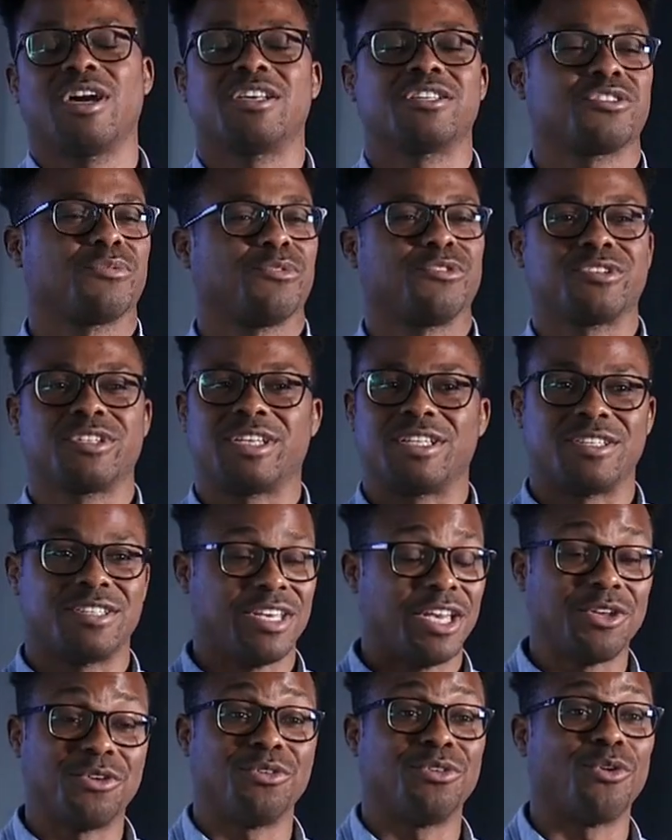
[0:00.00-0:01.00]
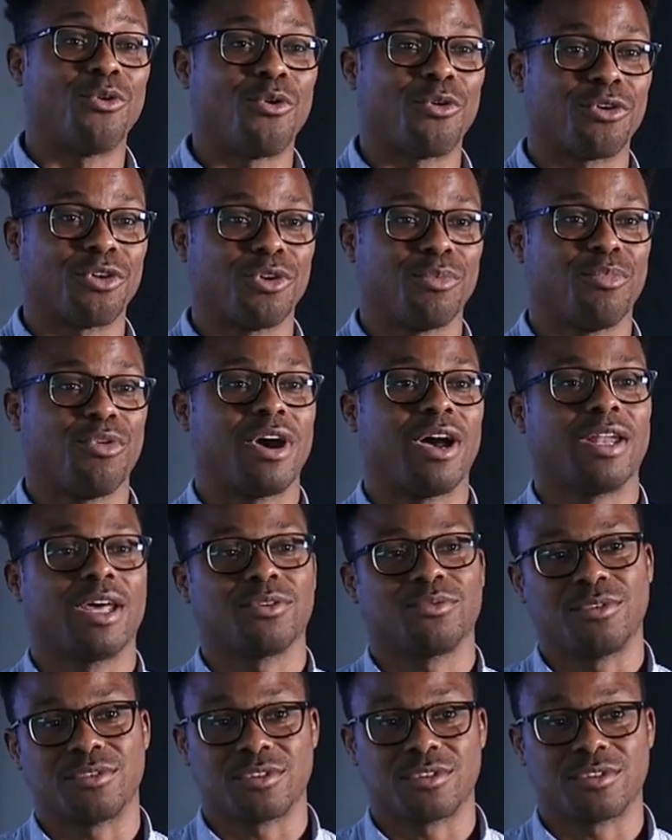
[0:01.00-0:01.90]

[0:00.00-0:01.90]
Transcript: customers continued to order the product.